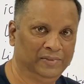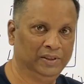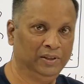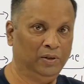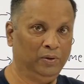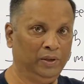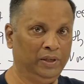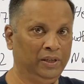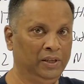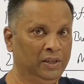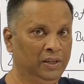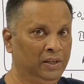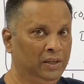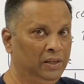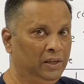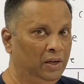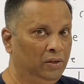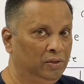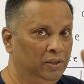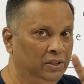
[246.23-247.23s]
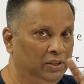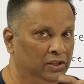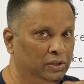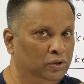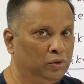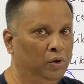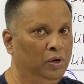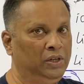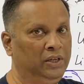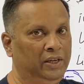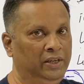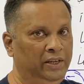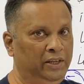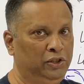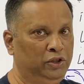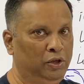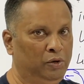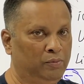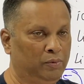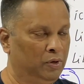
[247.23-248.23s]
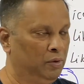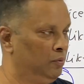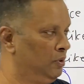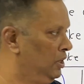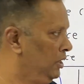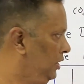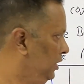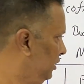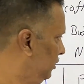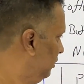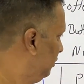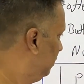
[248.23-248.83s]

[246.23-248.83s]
Okay. Now this is called conditional probability.